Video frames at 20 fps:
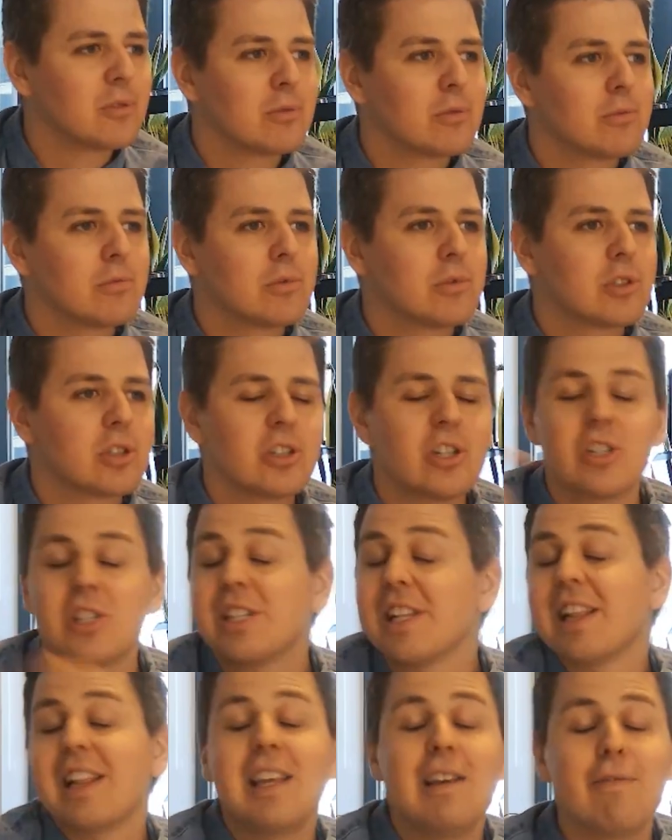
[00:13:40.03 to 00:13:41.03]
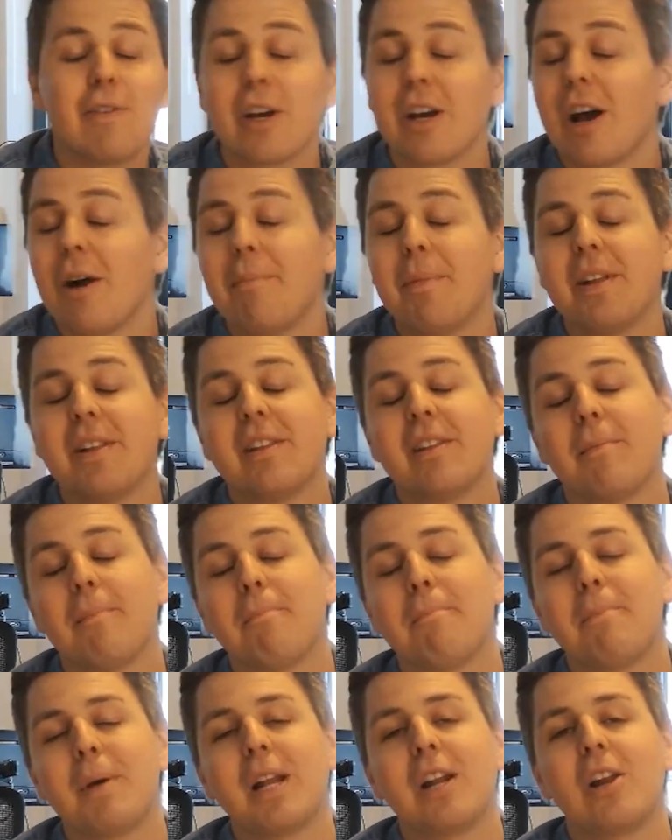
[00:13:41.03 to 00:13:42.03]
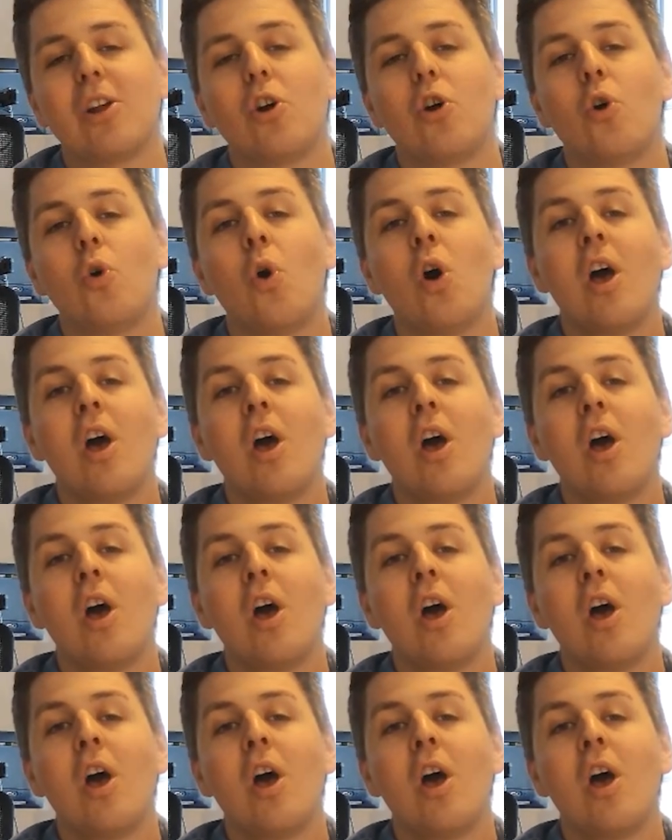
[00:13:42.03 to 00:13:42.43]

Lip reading: So just leave a comment below